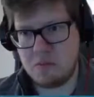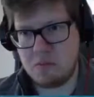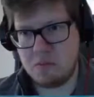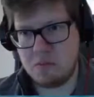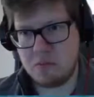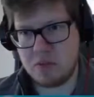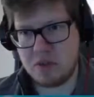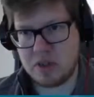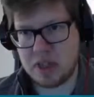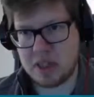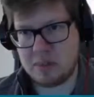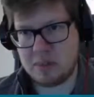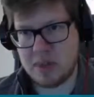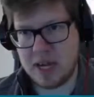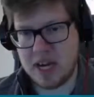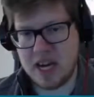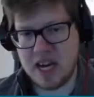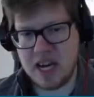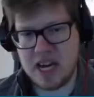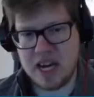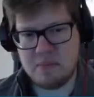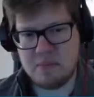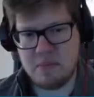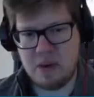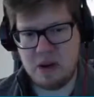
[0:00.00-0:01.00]
Not like
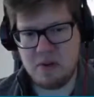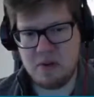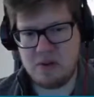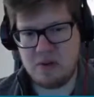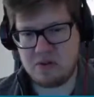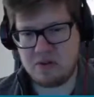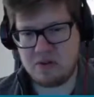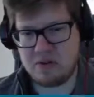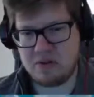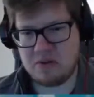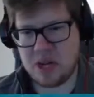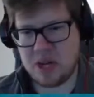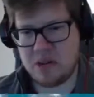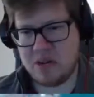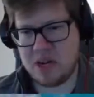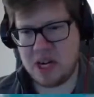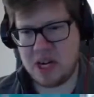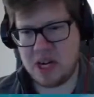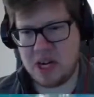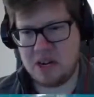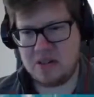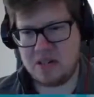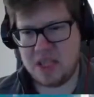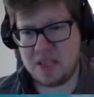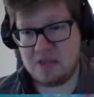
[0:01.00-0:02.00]
bad mojos around
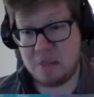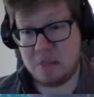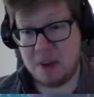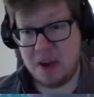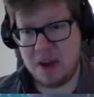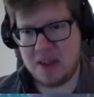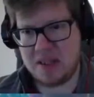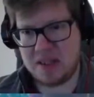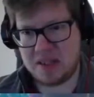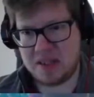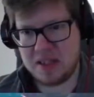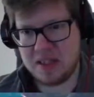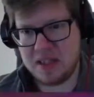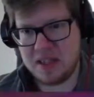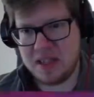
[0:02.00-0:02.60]
here in these parts.